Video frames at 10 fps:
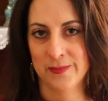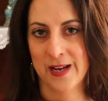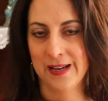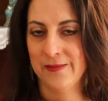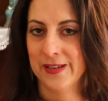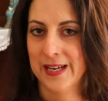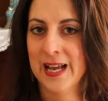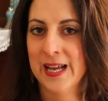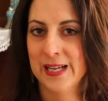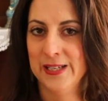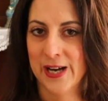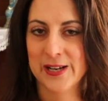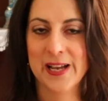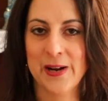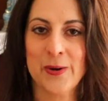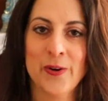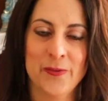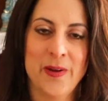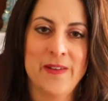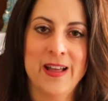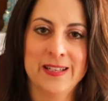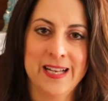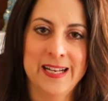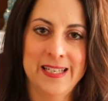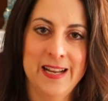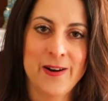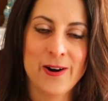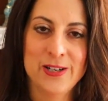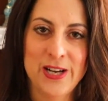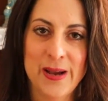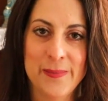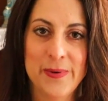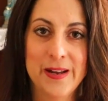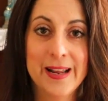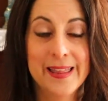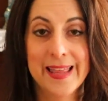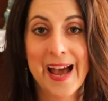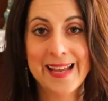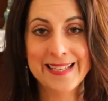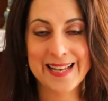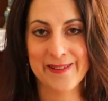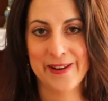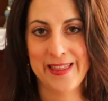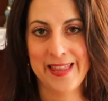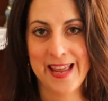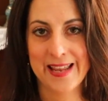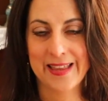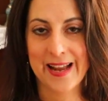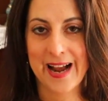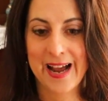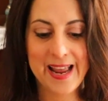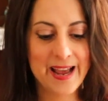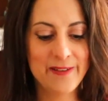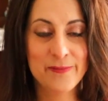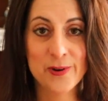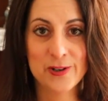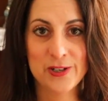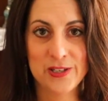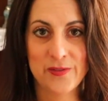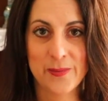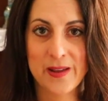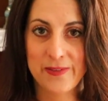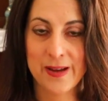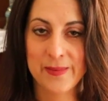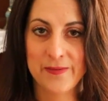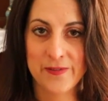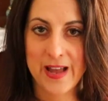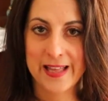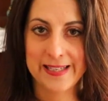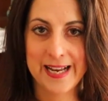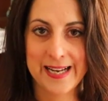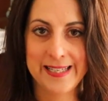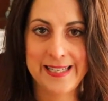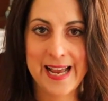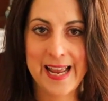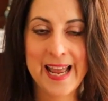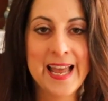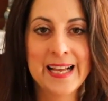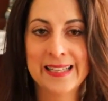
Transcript: I'm not even done getting all of my Valentine's Day cards yet, but that is everything that I have purchased for my family for Valentine's Day.